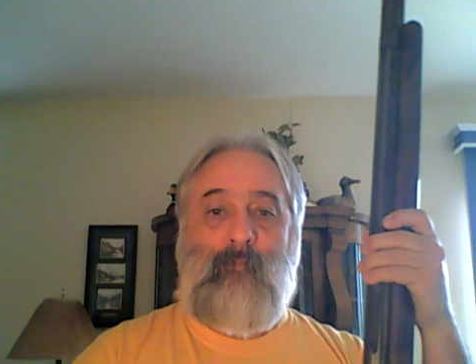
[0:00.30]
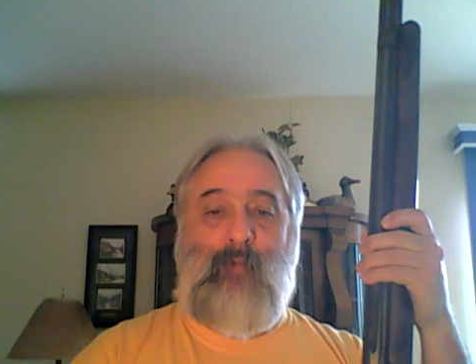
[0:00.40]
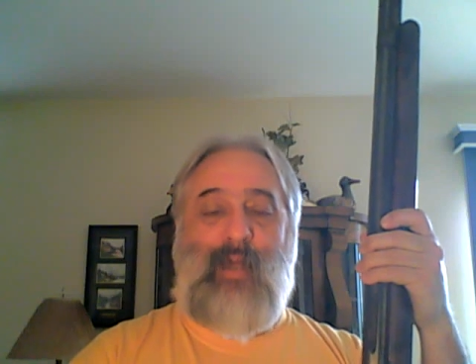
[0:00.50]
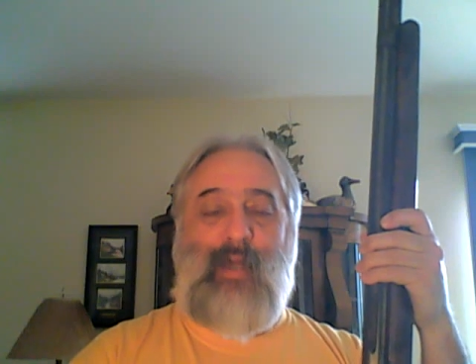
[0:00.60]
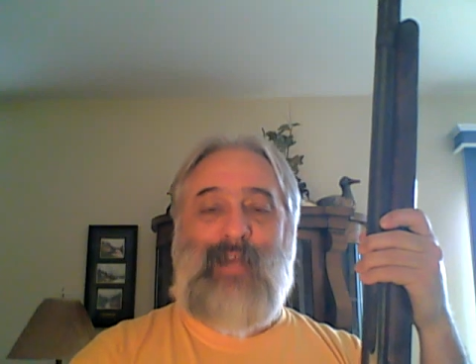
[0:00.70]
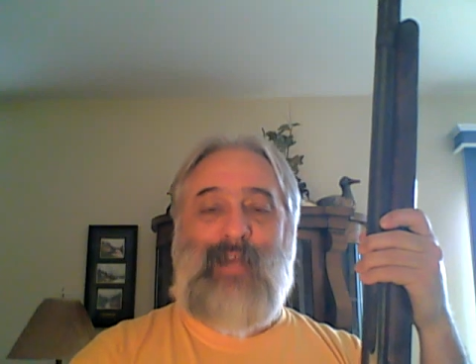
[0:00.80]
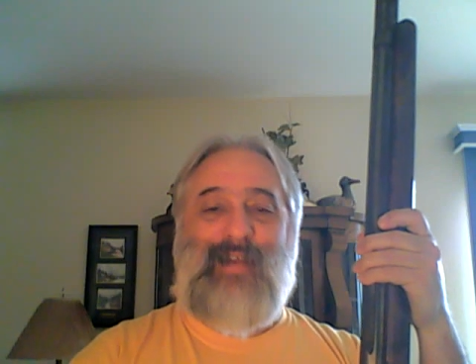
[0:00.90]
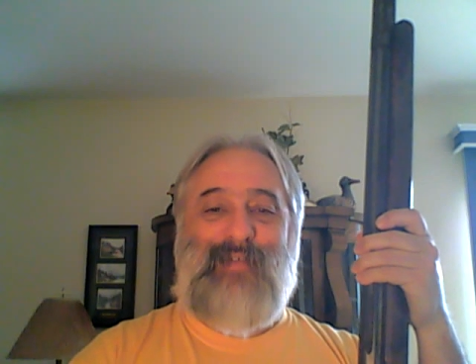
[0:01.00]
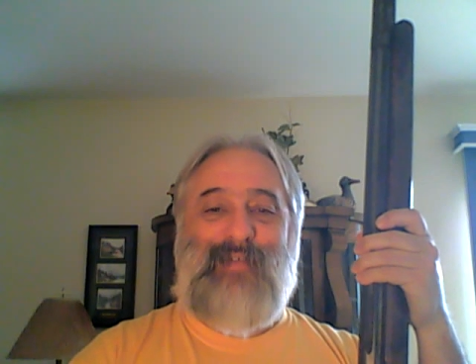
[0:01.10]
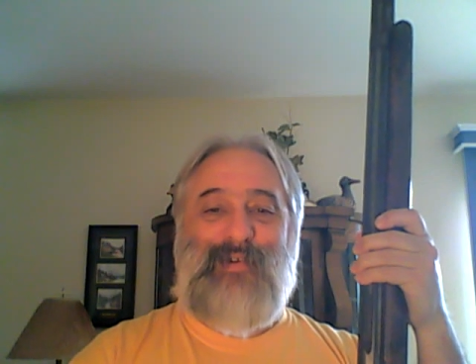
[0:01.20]
Hey, good
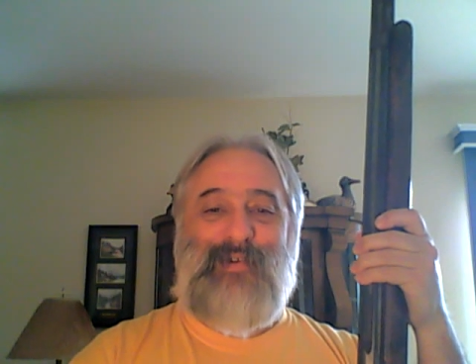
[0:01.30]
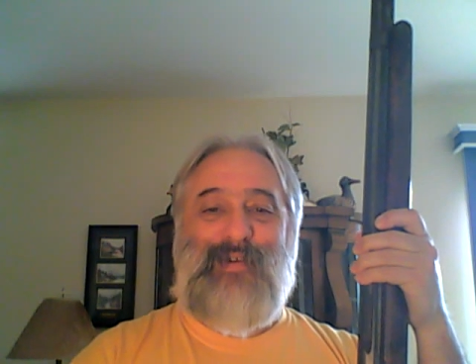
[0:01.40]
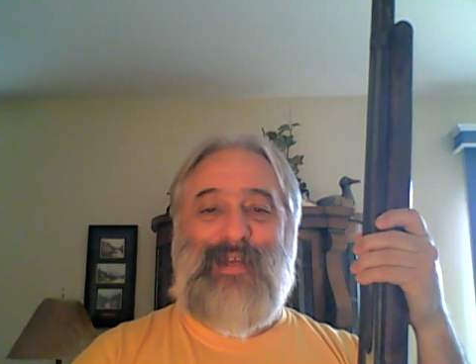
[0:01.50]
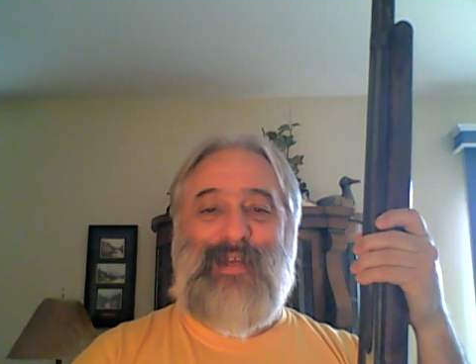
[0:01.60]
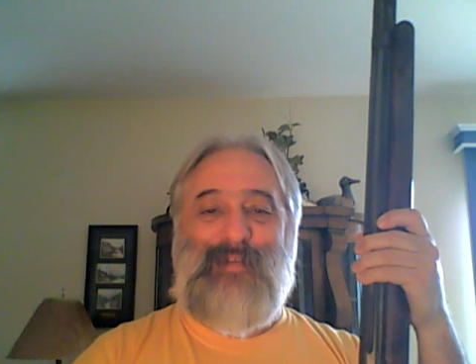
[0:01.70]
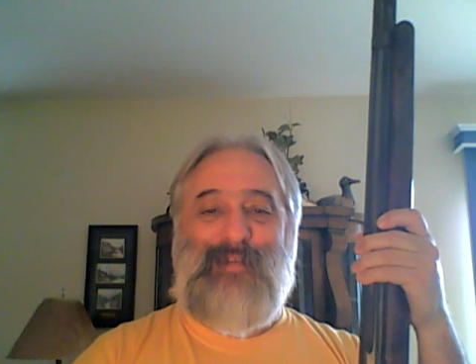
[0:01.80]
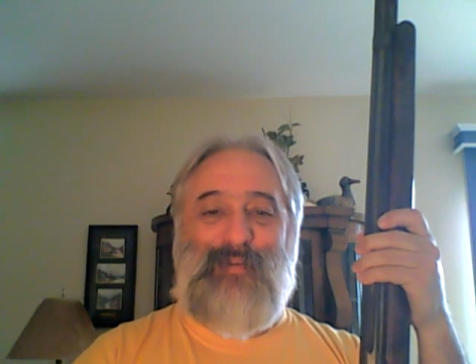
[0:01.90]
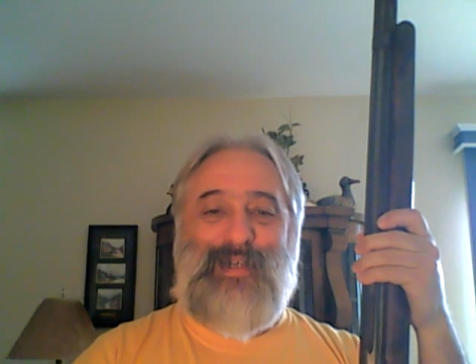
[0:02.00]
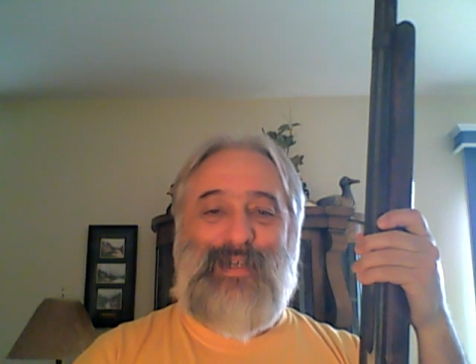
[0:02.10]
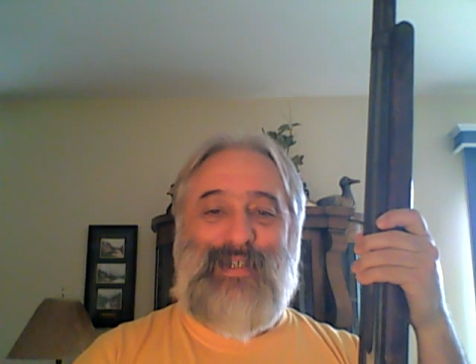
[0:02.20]
afternoon again,
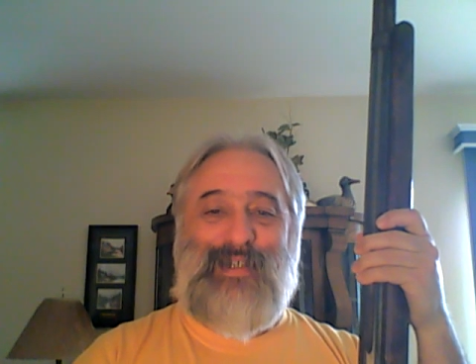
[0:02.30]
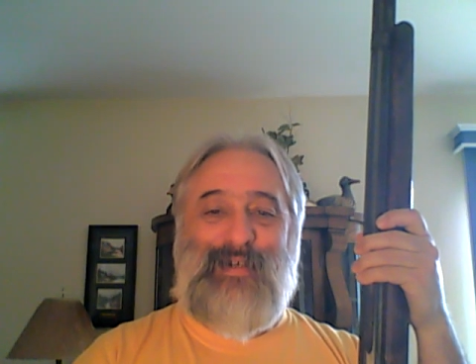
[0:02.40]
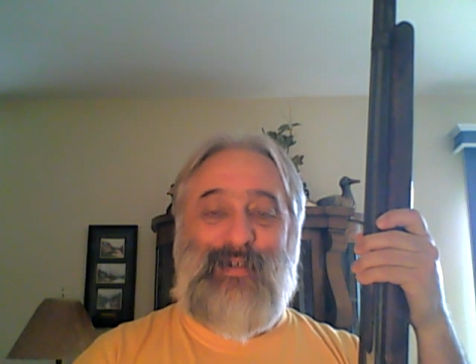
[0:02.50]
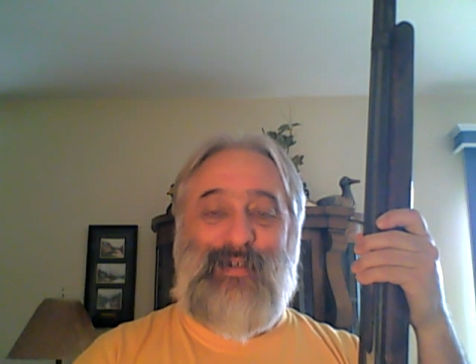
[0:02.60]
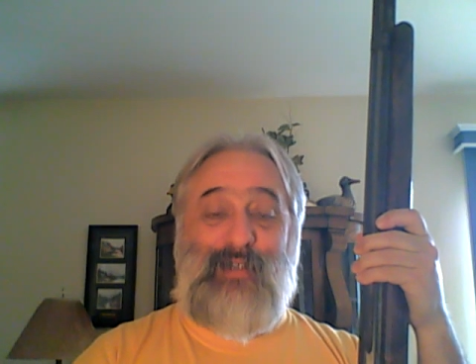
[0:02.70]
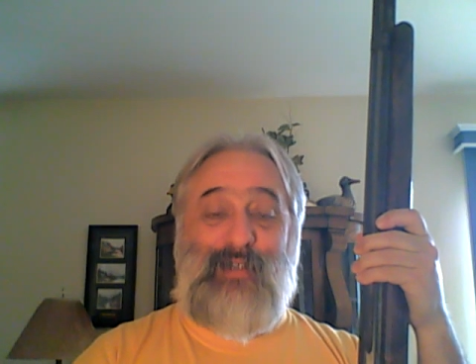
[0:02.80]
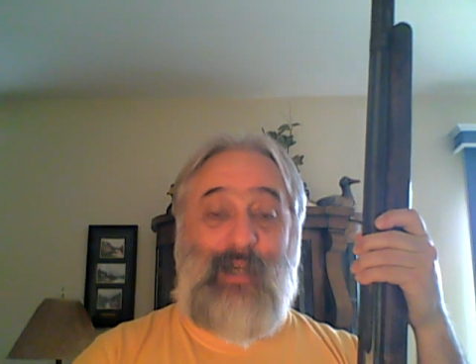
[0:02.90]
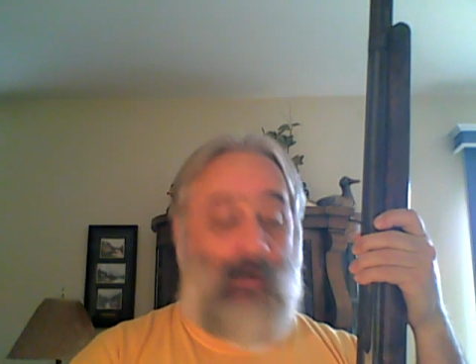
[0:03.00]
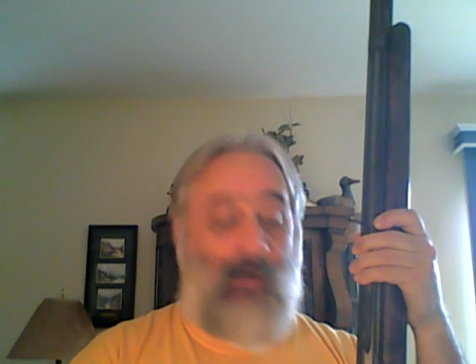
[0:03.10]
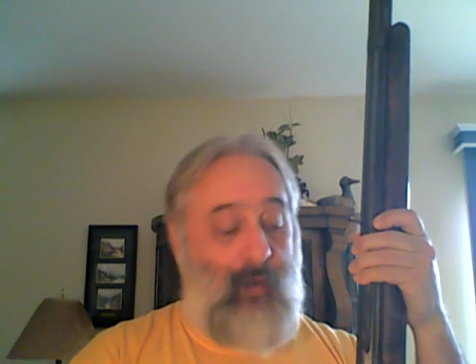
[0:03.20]
boys and girls. You
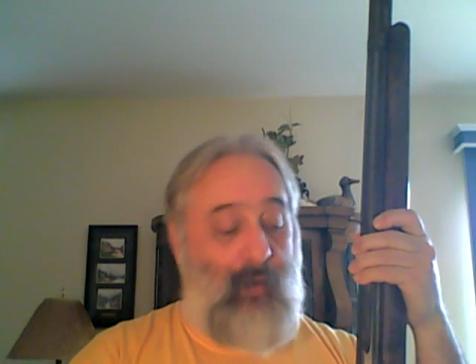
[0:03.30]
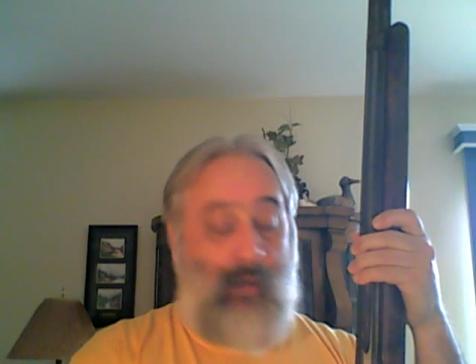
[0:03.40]
know,